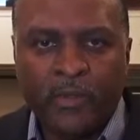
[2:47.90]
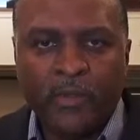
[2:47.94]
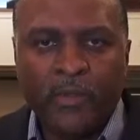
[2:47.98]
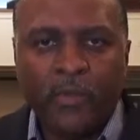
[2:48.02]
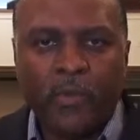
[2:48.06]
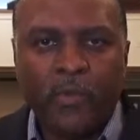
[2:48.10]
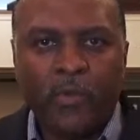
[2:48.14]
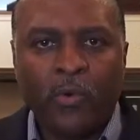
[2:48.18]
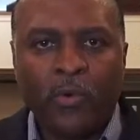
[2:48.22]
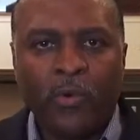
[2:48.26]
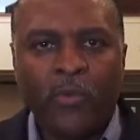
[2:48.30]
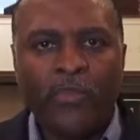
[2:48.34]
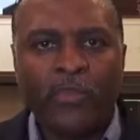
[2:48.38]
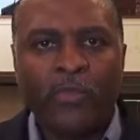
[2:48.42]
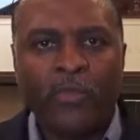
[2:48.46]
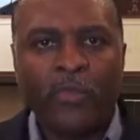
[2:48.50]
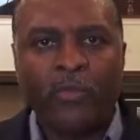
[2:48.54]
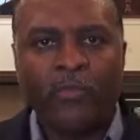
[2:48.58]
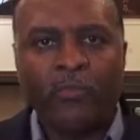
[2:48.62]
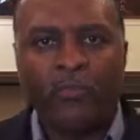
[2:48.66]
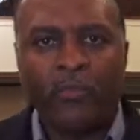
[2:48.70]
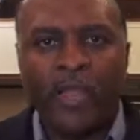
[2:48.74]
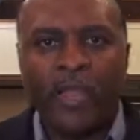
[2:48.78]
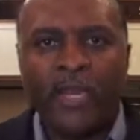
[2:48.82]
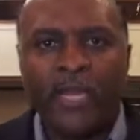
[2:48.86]
Or you
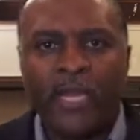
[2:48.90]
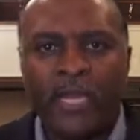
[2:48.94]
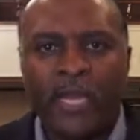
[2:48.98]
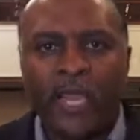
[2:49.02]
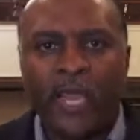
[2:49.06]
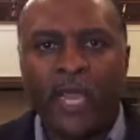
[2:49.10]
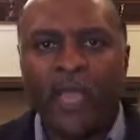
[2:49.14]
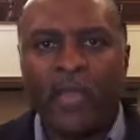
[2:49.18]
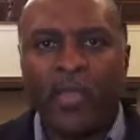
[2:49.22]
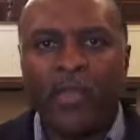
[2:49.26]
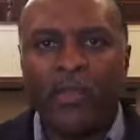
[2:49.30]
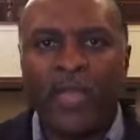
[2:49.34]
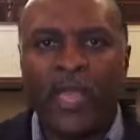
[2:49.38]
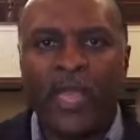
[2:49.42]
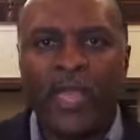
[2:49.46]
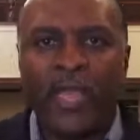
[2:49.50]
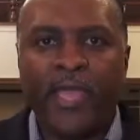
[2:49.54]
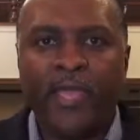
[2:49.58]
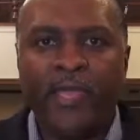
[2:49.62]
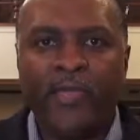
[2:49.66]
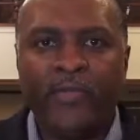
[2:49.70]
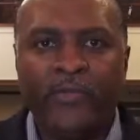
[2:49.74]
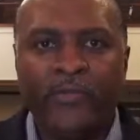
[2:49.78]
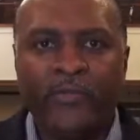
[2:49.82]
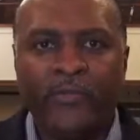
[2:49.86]
can write it down
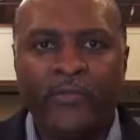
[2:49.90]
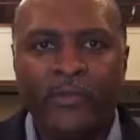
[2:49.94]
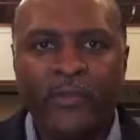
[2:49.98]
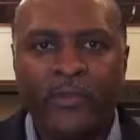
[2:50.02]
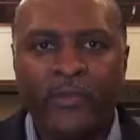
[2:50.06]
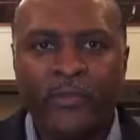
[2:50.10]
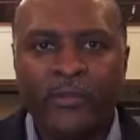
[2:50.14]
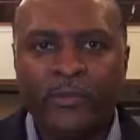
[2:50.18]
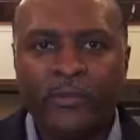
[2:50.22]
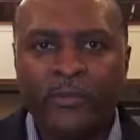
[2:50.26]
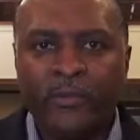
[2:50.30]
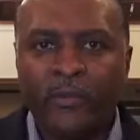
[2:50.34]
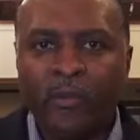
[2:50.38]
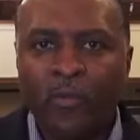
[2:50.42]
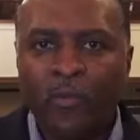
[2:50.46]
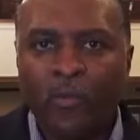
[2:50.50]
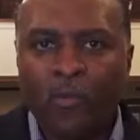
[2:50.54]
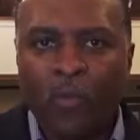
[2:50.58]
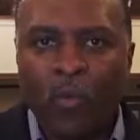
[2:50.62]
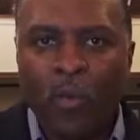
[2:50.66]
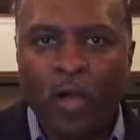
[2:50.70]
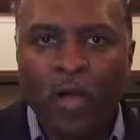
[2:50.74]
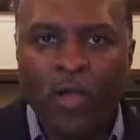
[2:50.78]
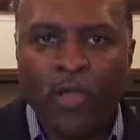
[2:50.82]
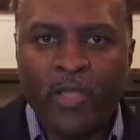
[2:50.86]
as
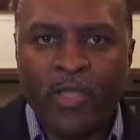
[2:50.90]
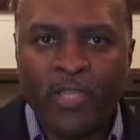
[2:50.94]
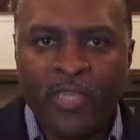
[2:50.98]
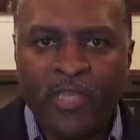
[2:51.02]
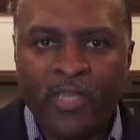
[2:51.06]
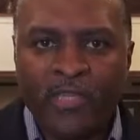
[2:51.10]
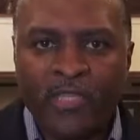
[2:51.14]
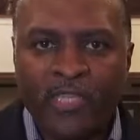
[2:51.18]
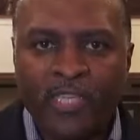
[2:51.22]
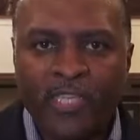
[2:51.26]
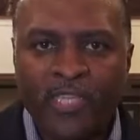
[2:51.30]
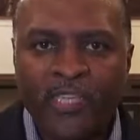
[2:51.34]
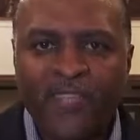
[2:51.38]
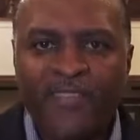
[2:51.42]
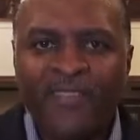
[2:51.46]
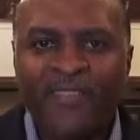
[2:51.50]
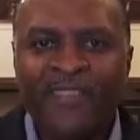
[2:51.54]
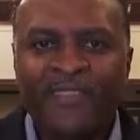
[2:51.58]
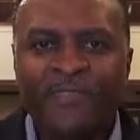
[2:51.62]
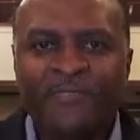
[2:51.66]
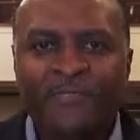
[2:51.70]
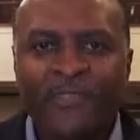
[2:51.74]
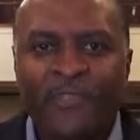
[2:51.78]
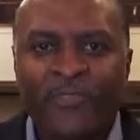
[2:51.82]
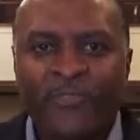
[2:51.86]
walk it
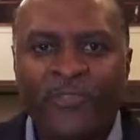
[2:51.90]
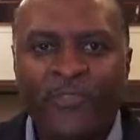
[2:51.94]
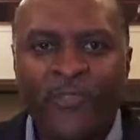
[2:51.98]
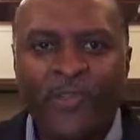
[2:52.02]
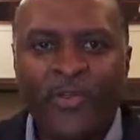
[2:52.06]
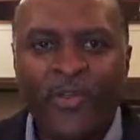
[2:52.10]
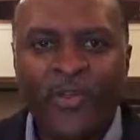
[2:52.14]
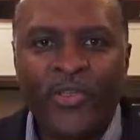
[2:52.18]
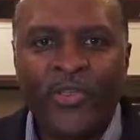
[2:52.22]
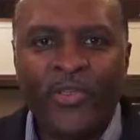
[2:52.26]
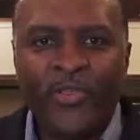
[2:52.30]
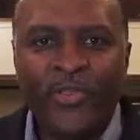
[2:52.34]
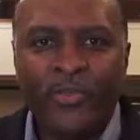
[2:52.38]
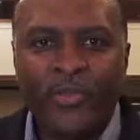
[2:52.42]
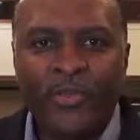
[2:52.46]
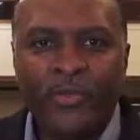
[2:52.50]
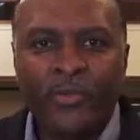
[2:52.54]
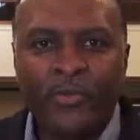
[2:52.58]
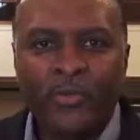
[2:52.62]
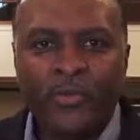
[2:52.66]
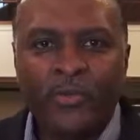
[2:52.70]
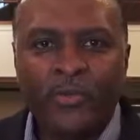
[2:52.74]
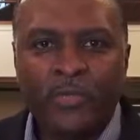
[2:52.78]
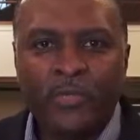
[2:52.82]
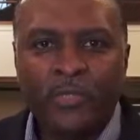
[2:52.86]
before
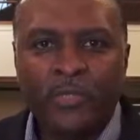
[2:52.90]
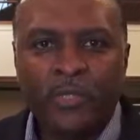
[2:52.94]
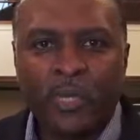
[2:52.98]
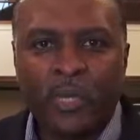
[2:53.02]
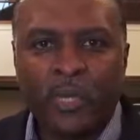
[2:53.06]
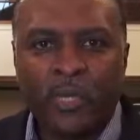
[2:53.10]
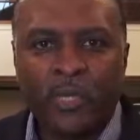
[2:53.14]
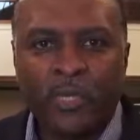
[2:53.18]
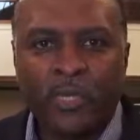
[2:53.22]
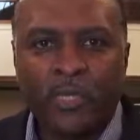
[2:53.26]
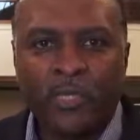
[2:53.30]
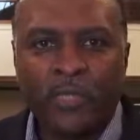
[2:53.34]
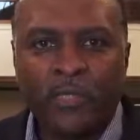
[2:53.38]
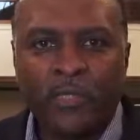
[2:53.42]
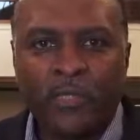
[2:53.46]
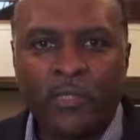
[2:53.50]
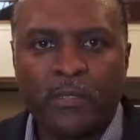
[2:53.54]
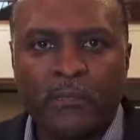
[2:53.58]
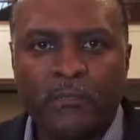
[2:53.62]
you talk it.